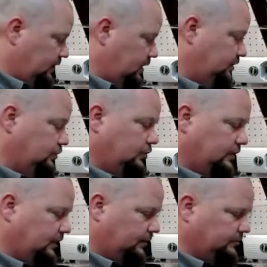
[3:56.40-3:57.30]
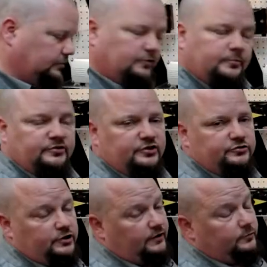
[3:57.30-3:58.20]
and you're hooking up the
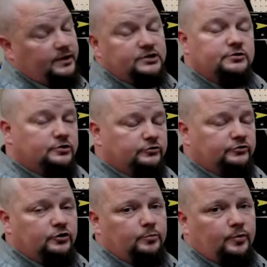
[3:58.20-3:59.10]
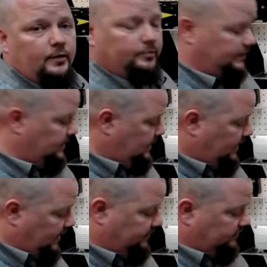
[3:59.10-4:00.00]
positioner, you have to make sure you're tubed properly,
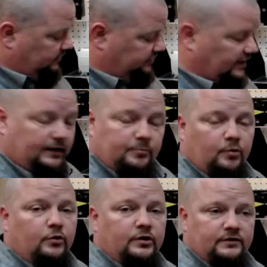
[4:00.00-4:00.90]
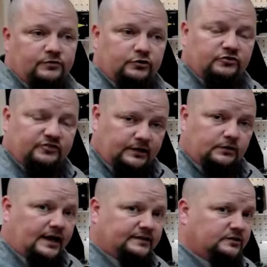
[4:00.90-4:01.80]
and that the second port, if you're just
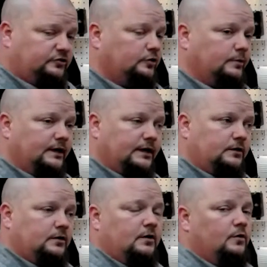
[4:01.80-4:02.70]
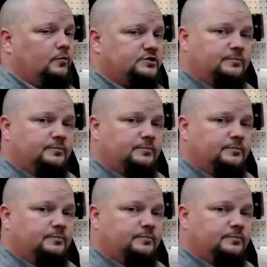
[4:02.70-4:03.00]
single acting tubing it, which